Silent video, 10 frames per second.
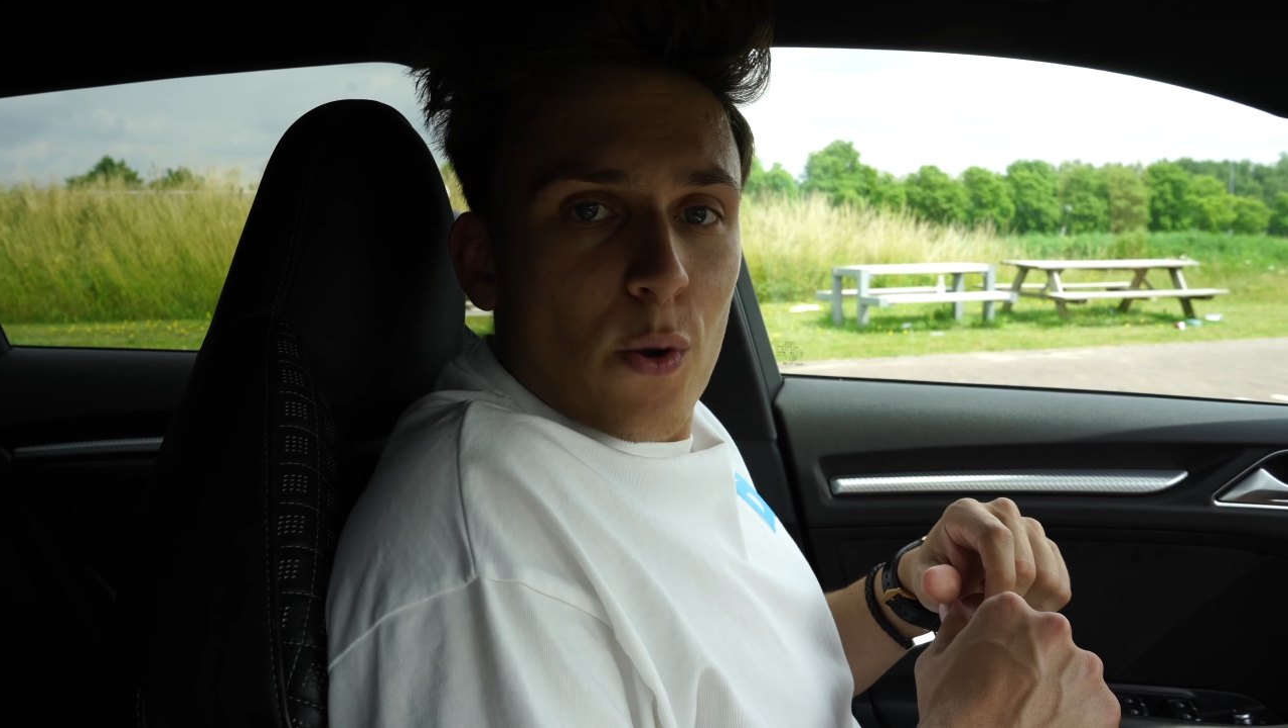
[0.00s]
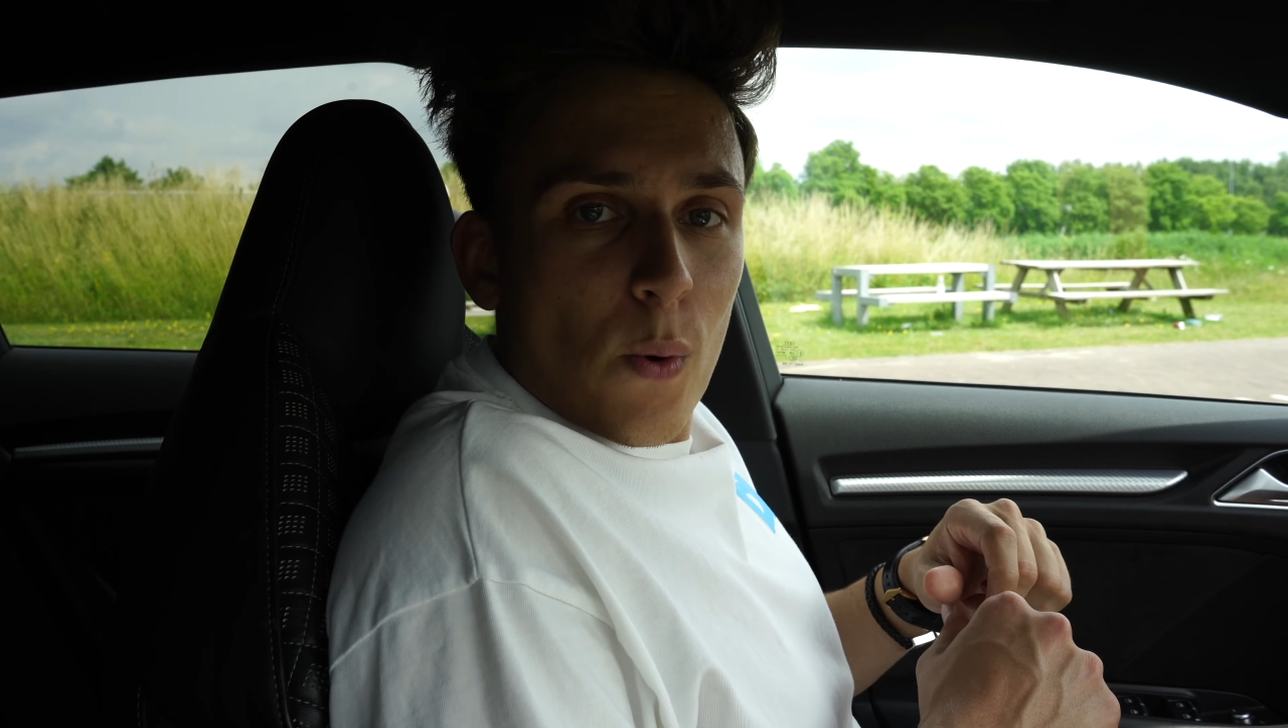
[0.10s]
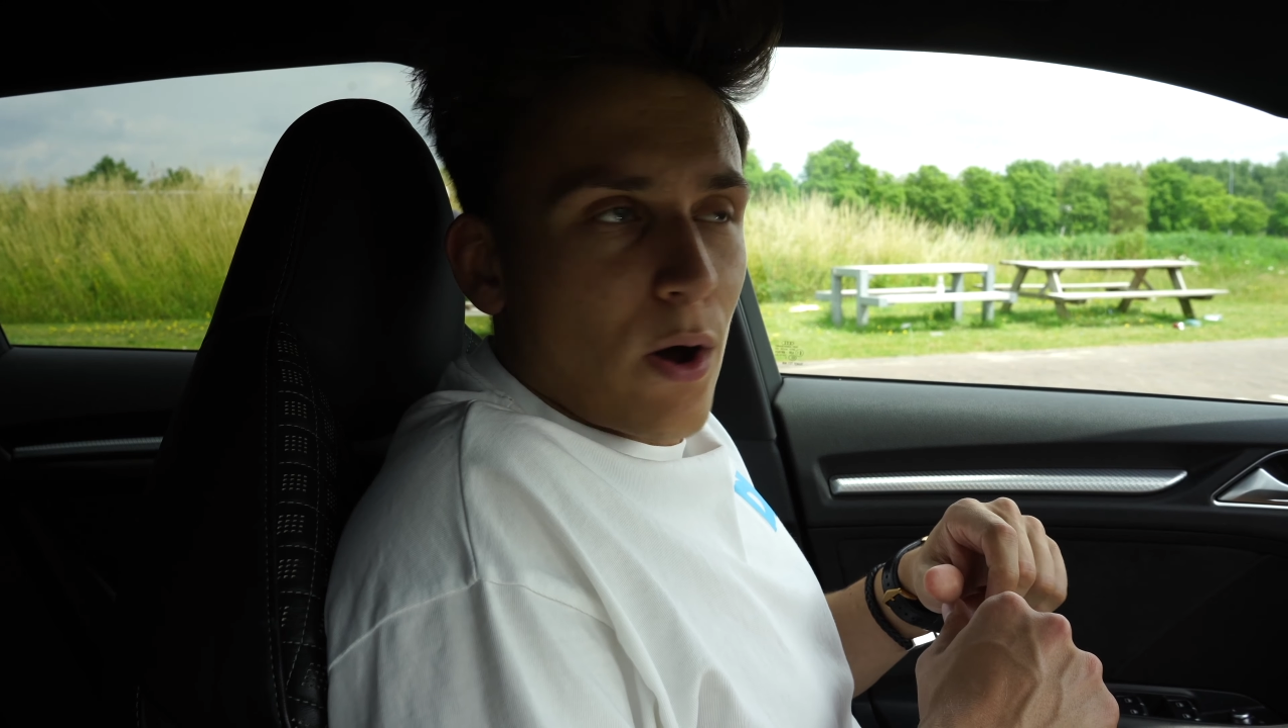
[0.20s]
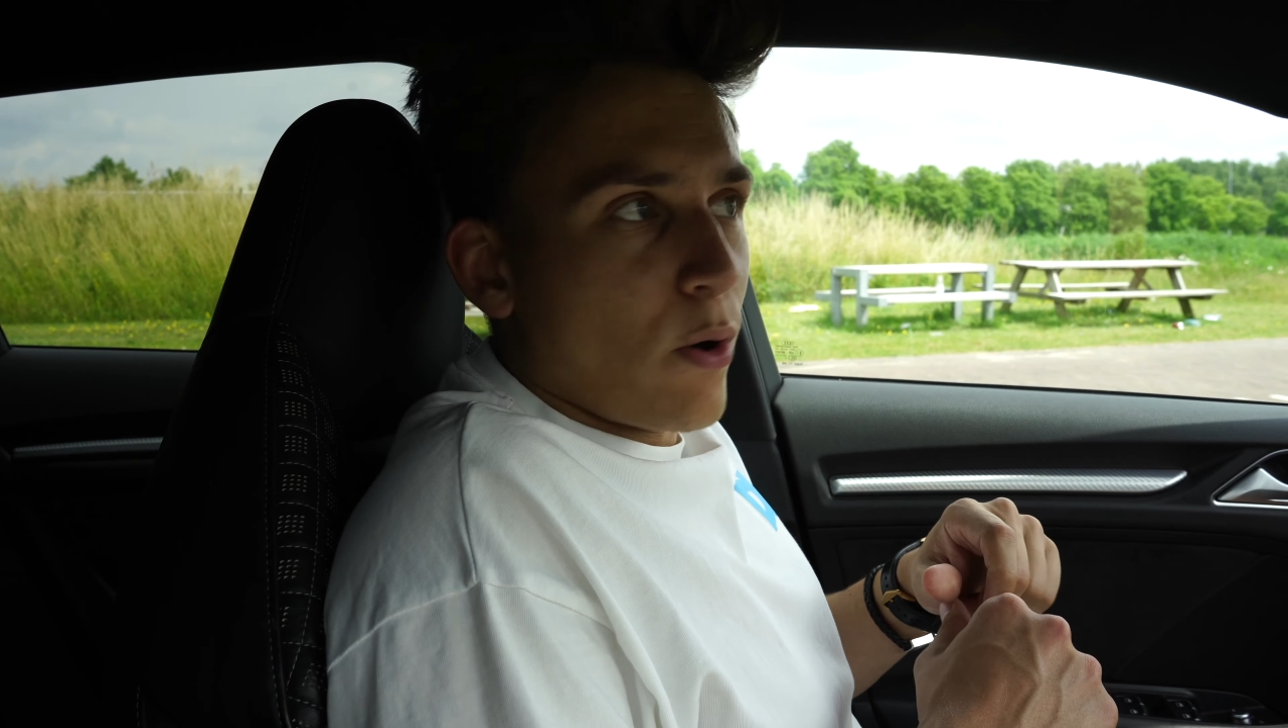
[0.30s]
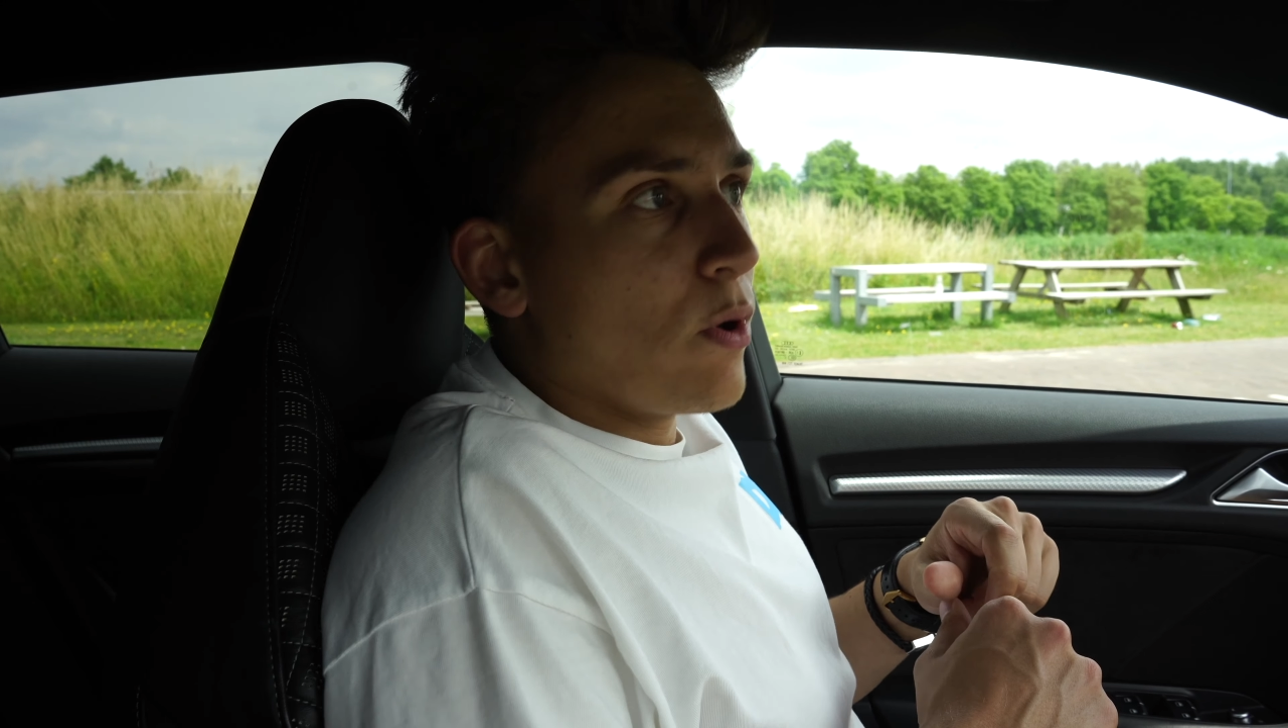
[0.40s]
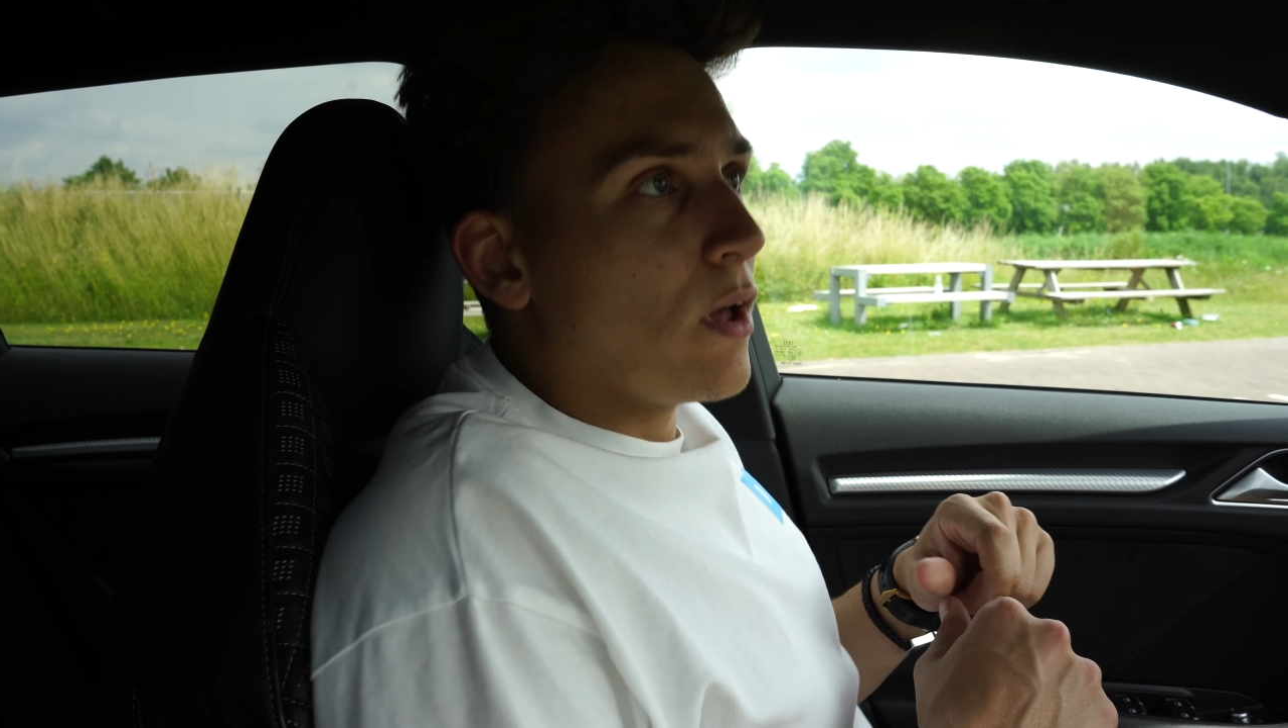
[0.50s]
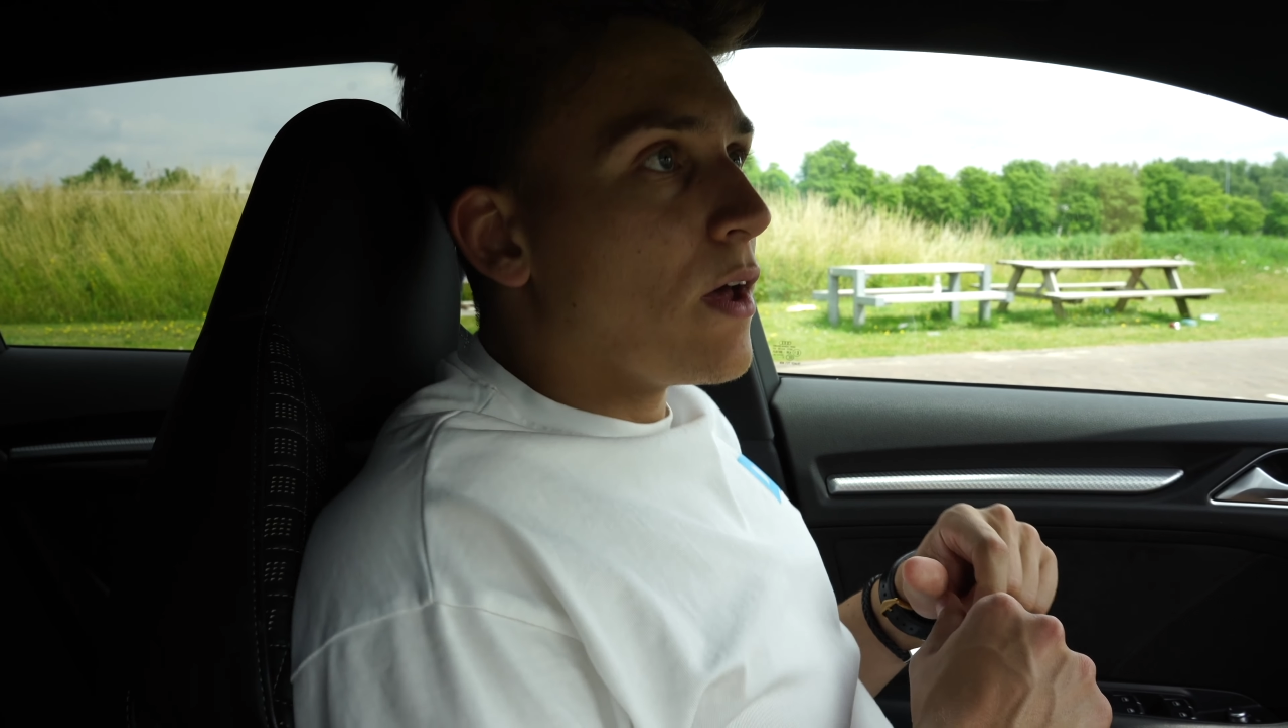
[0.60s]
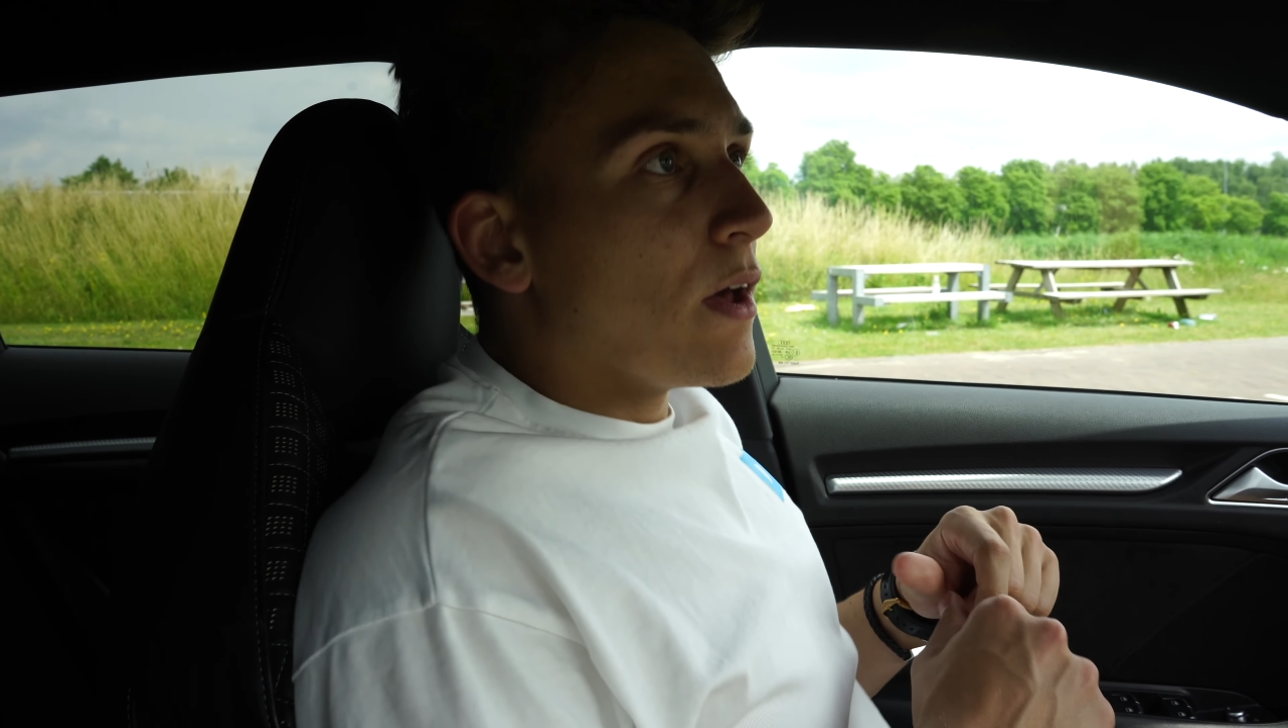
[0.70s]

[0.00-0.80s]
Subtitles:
well.